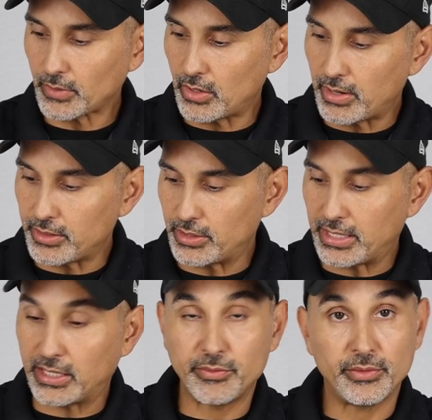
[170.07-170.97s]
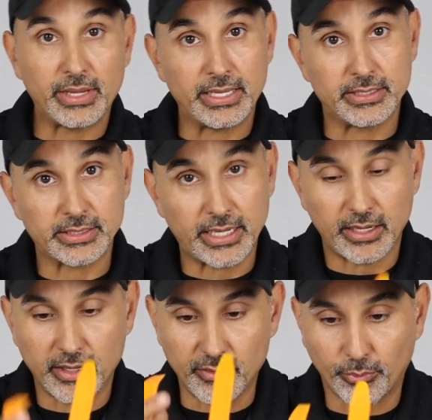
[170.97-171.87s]
All right, they give you a set
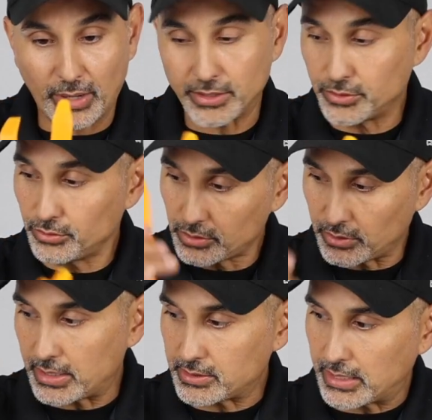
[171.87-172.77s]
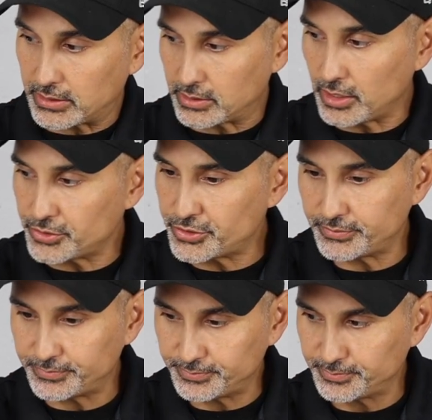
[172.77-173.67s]
of pry tools, so that's a nice touch.
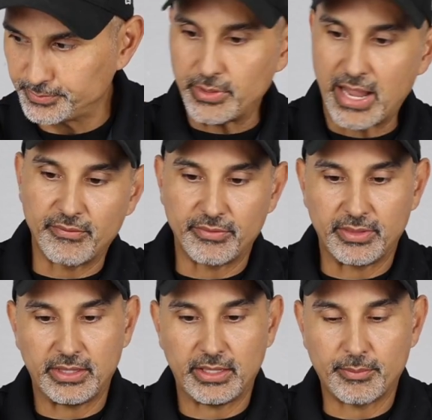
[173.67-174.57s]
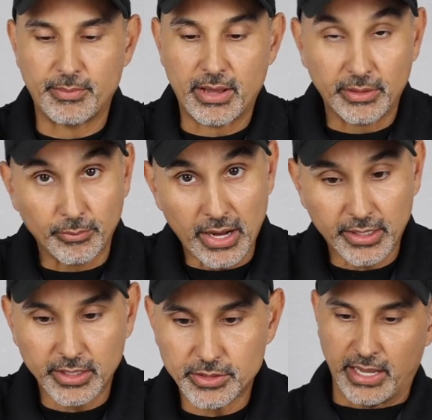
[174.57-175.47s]
You have the mounting
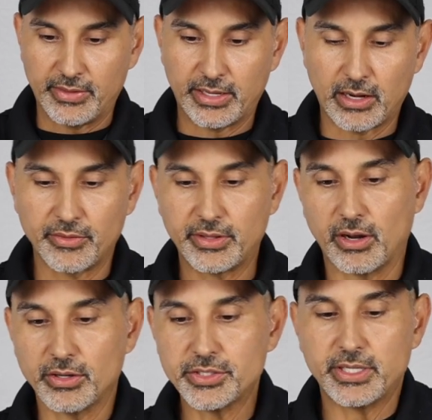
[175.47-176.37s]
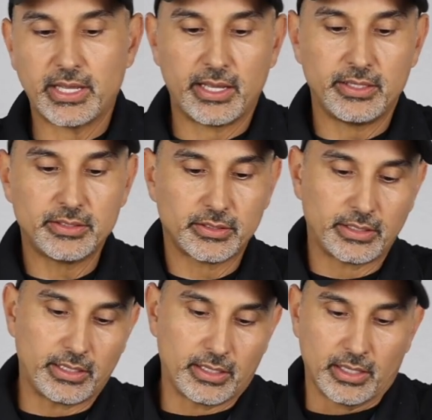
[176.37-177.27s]
brackets, and then on the RCAs,
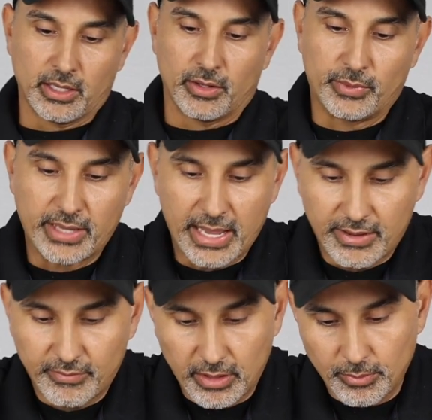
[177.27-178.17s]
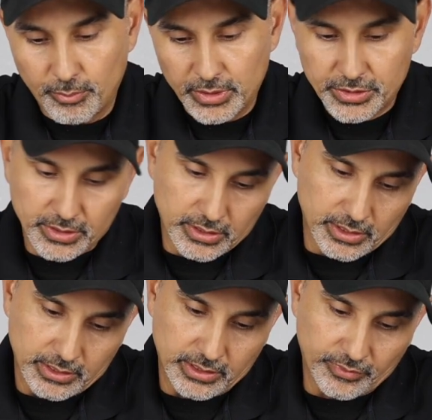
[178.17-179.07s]
we have a bunch of
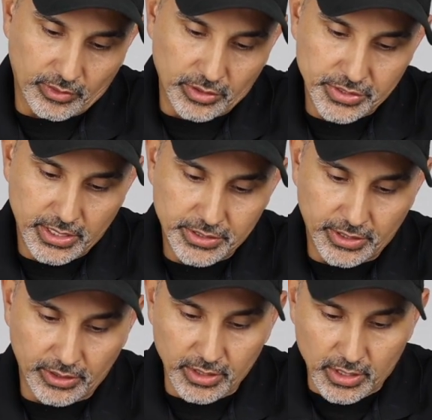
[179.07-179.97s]
different RCAs here.